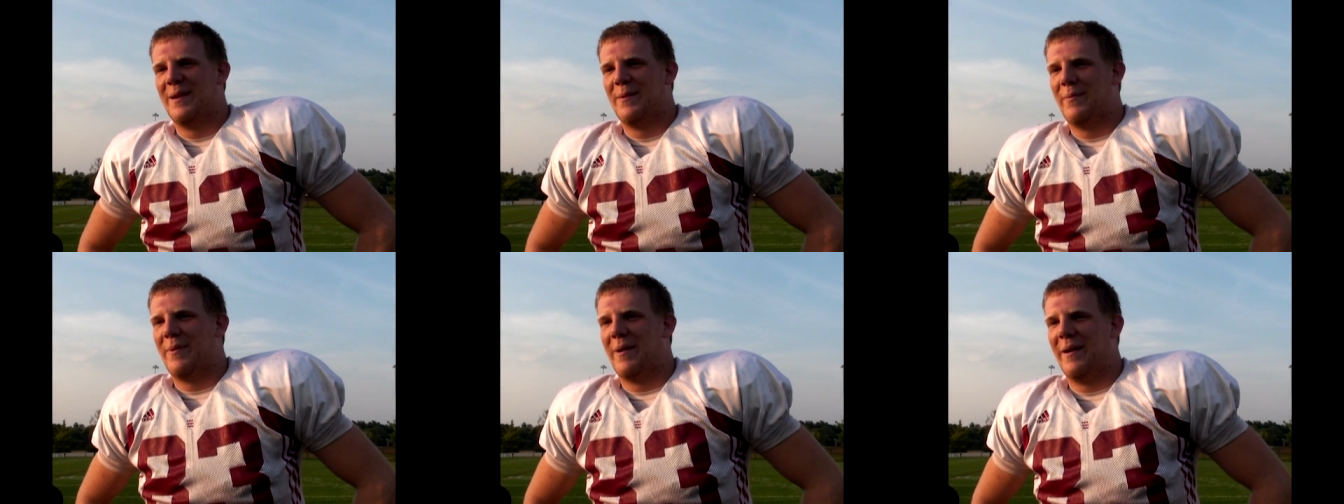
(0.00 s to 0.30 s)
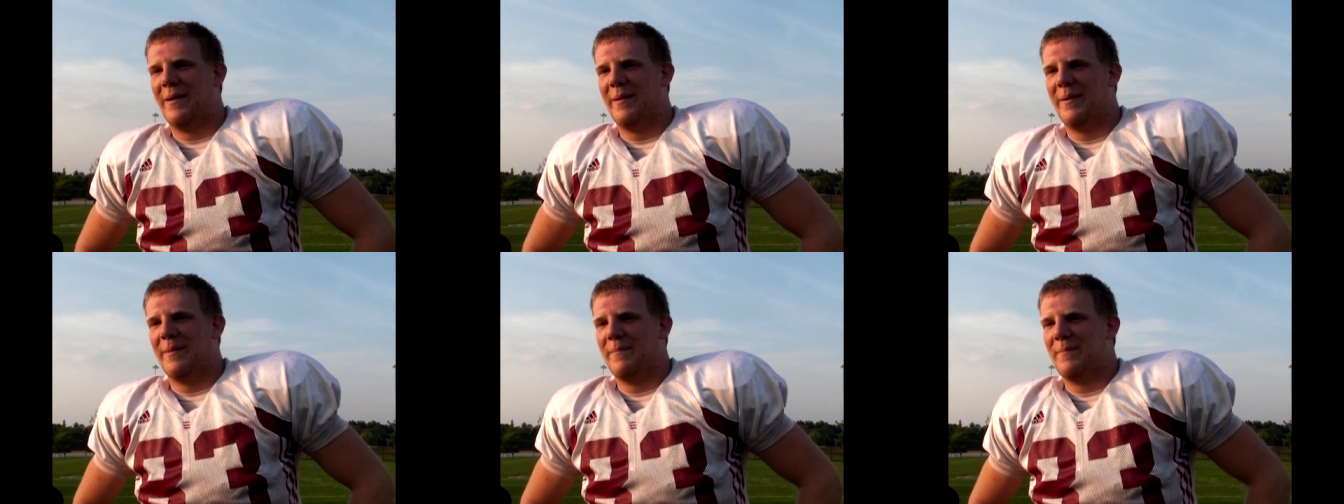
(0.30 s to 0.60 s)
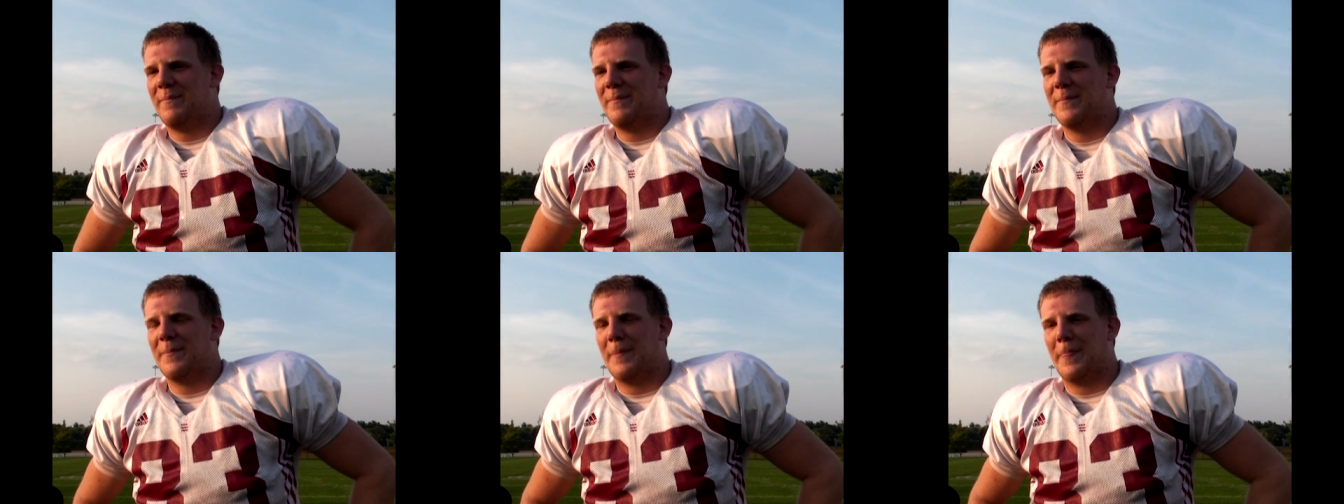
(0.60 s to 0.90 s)
probably
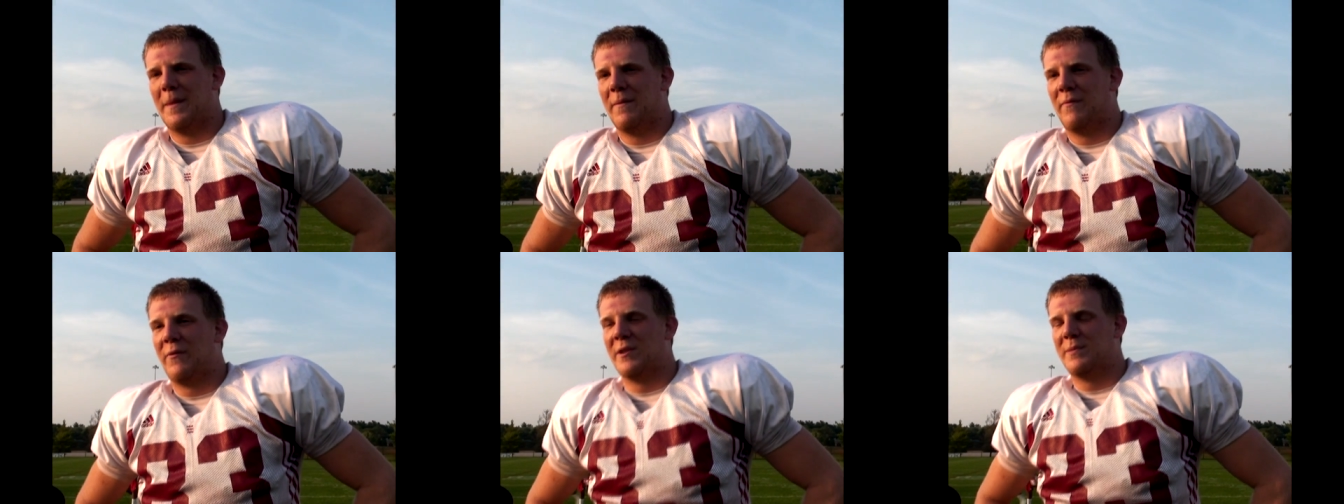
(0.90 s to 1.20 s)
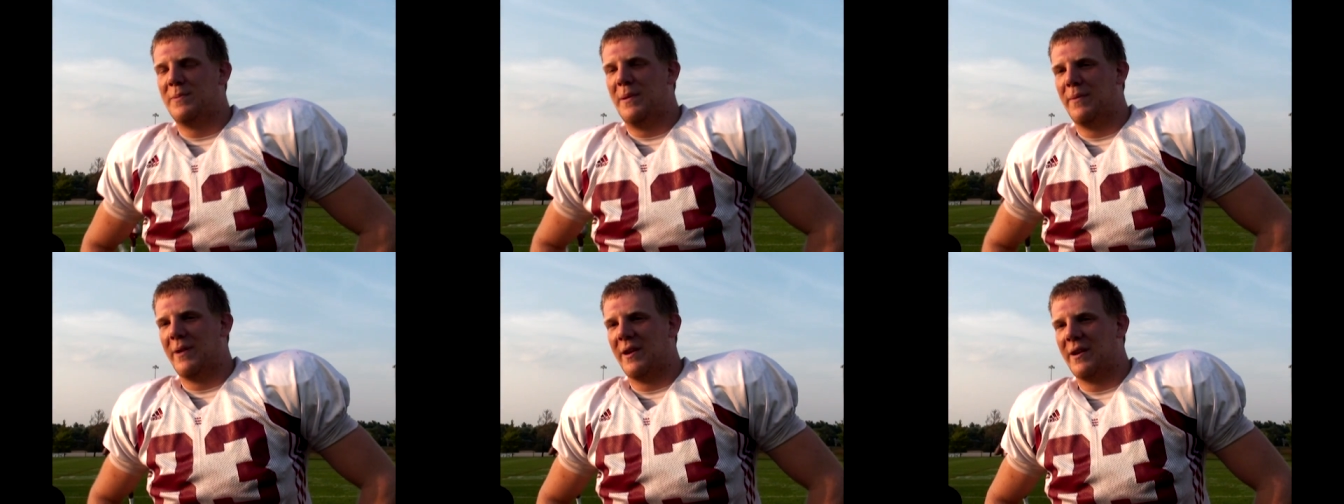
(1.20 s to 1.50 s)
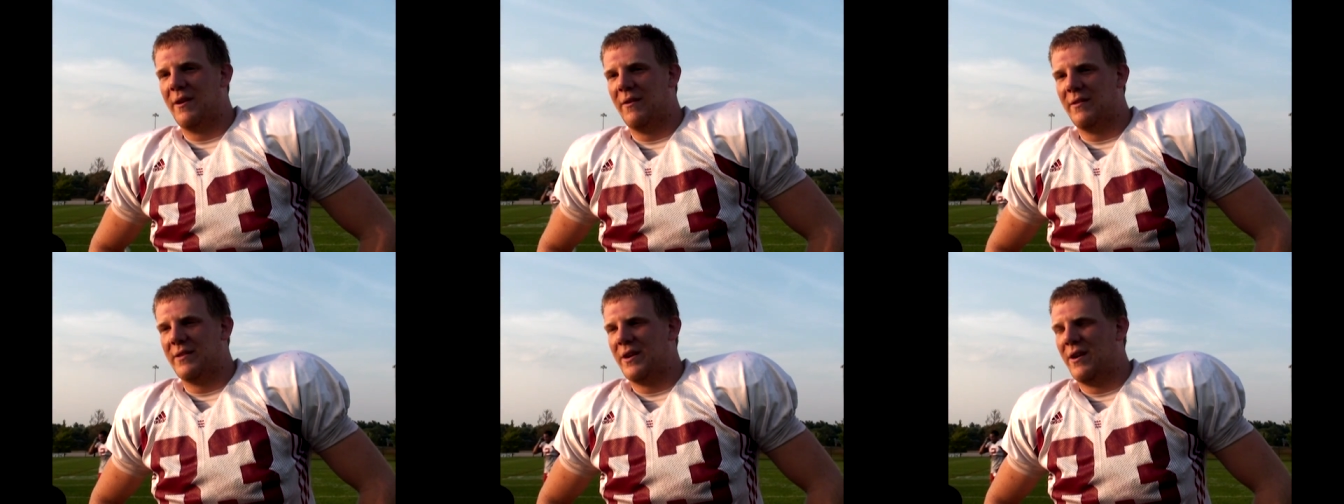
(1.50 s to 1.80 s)
the first people I
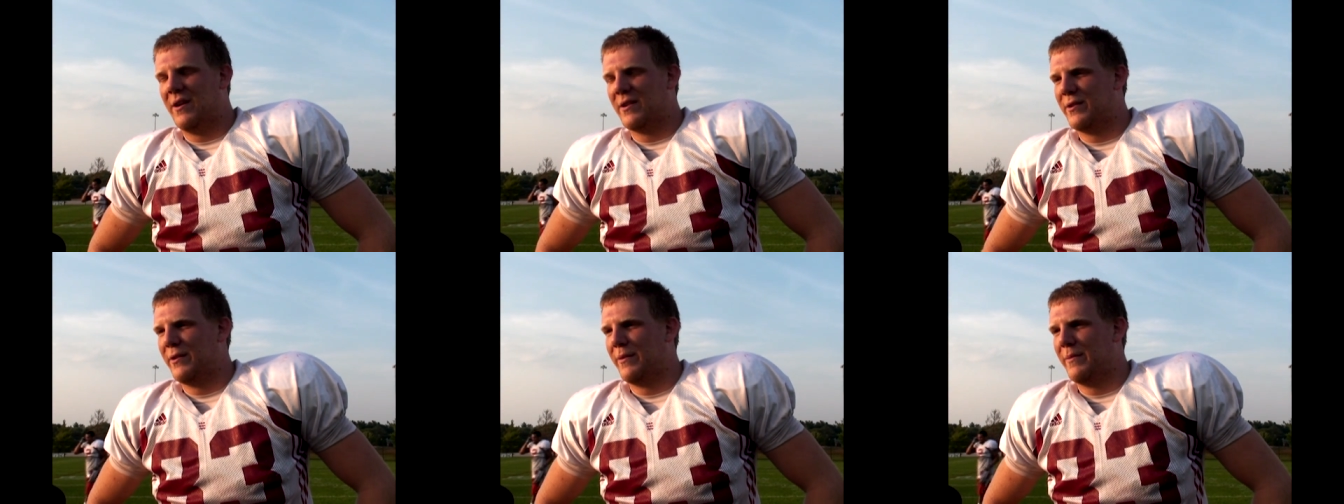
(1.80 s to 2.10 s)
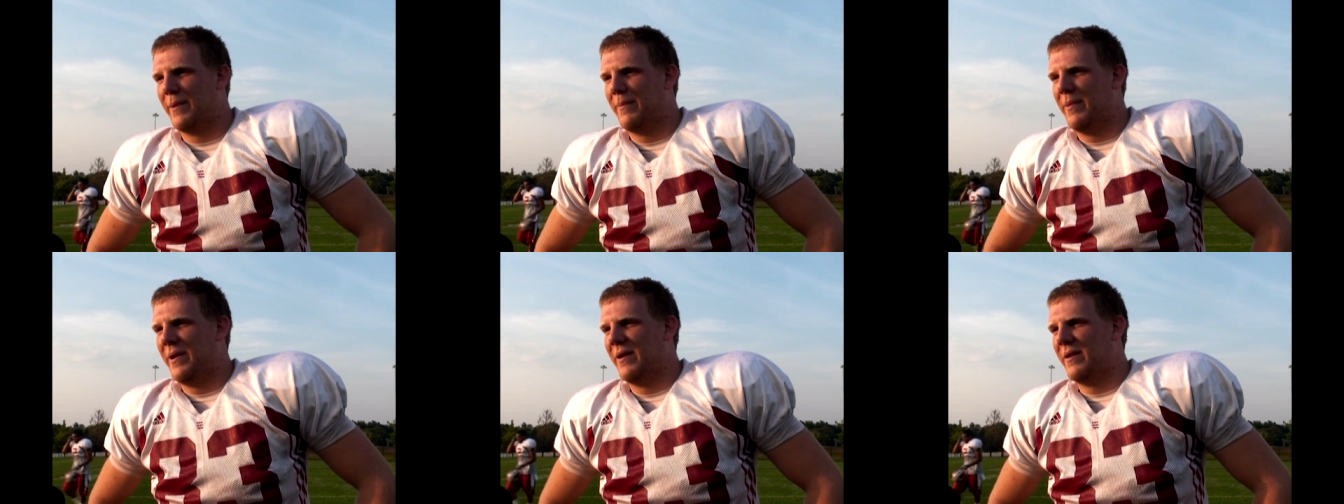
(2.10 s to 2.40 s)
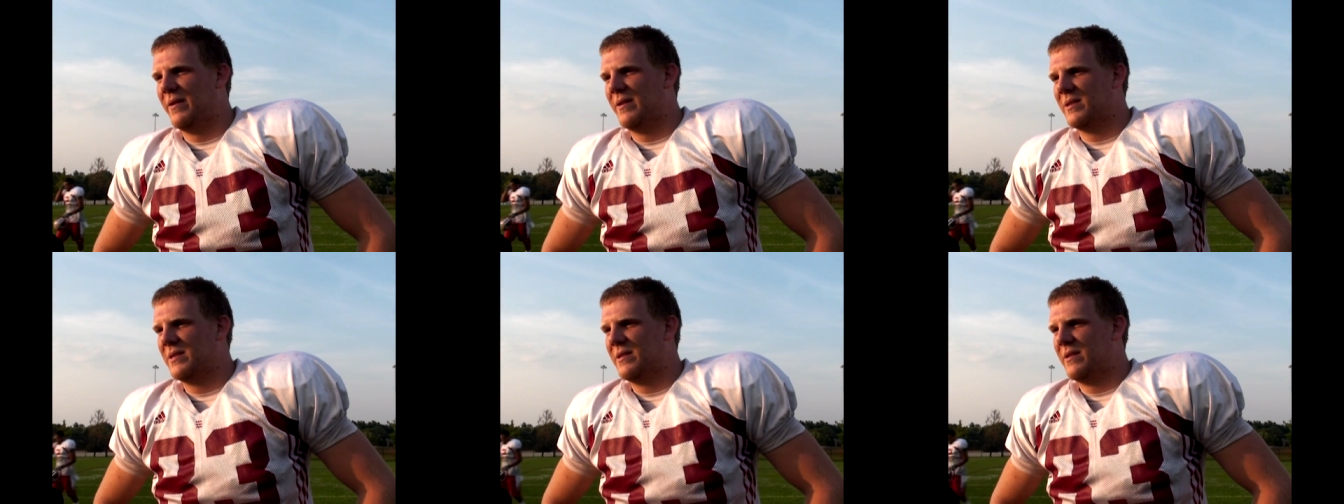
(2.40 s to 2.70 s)
go and talk to are my
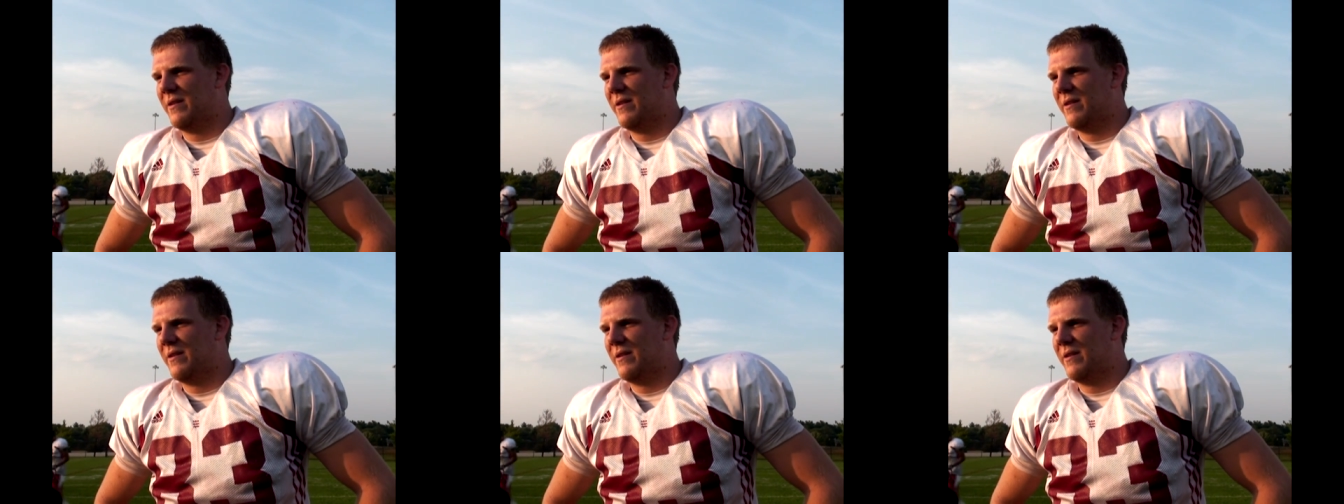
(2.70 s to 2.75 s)
parents.